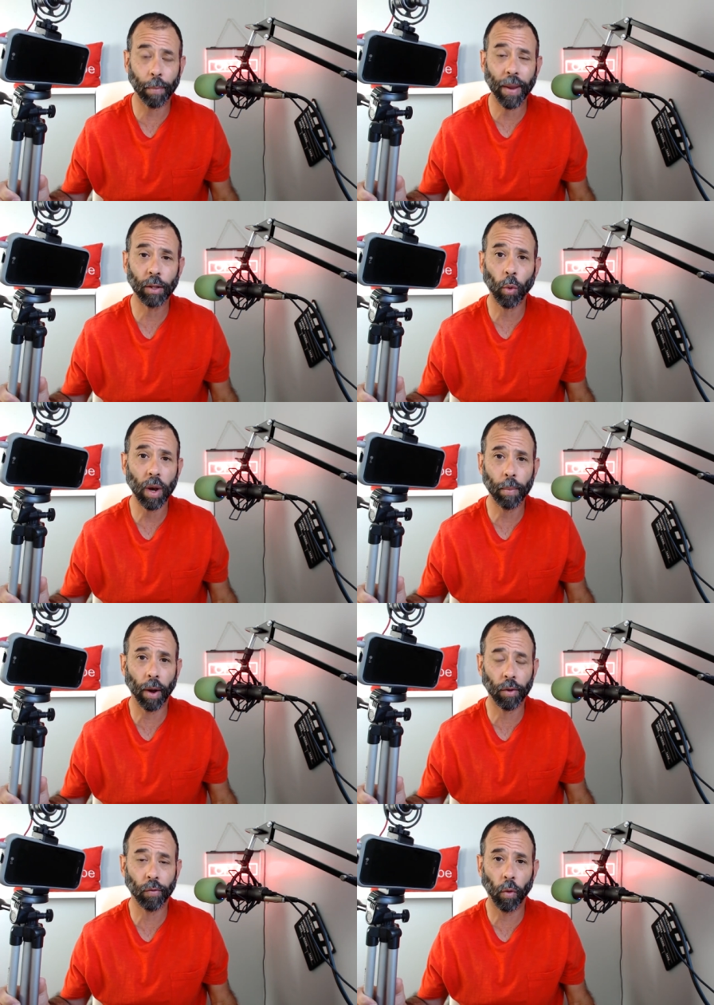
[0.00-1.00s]
I paid 20
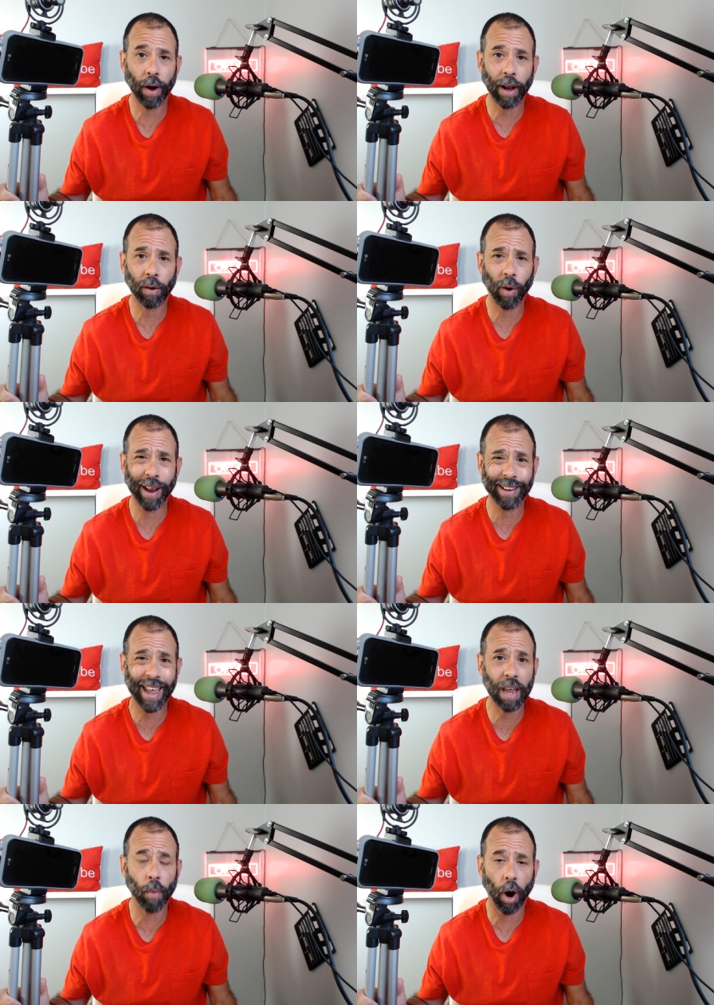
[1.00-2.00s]
bucks for it at,
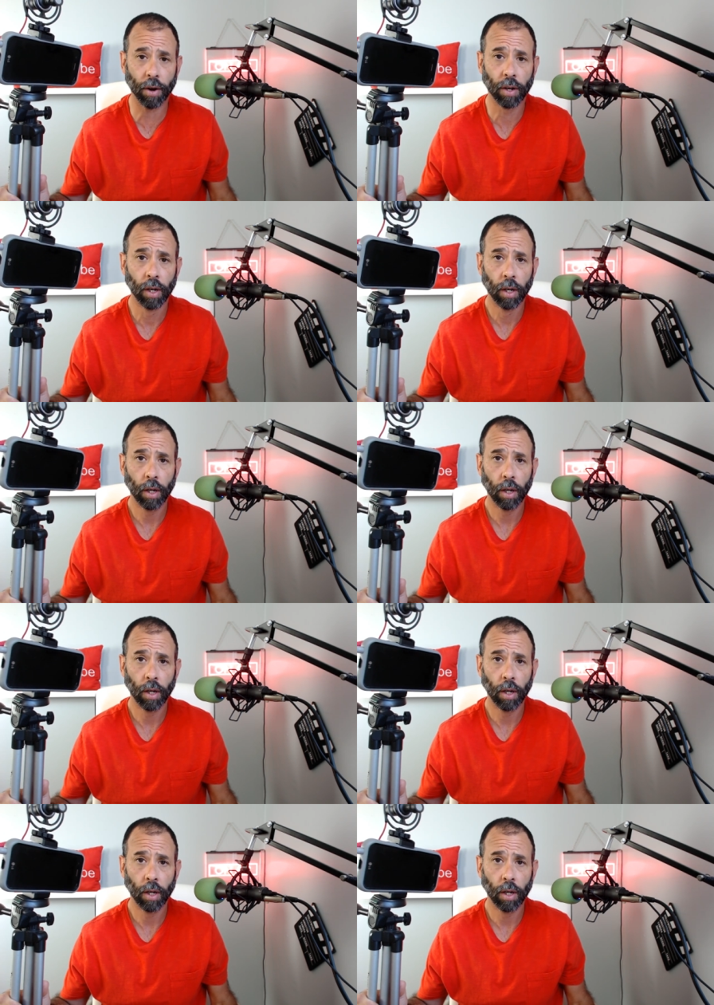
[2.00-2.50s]
at Kmart.